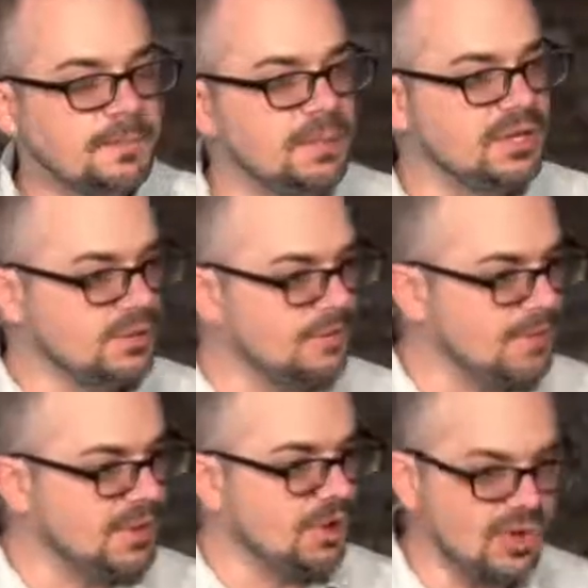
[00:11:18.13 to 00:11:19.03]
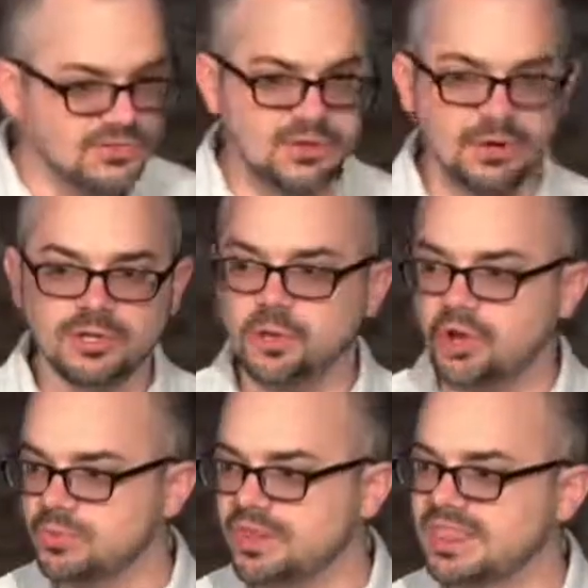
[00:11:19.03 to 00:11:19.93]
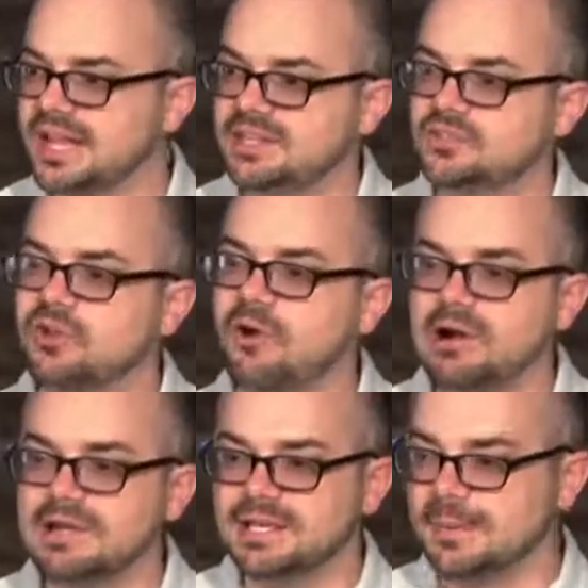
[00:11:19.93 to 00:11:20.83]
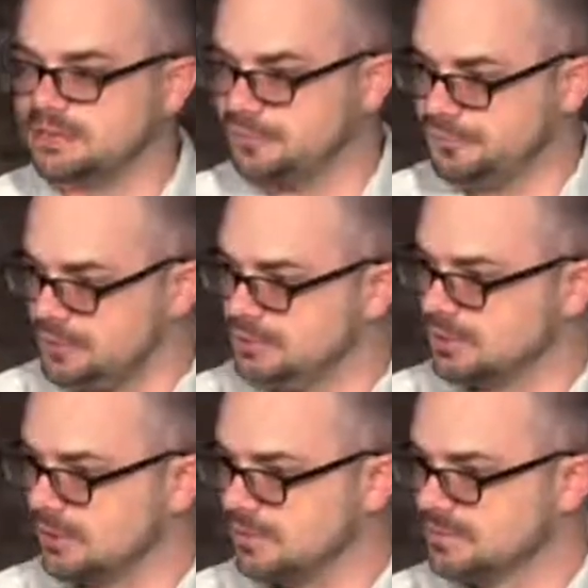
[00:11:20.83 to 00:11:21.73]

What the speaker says: but also along with that, he's talking about the future.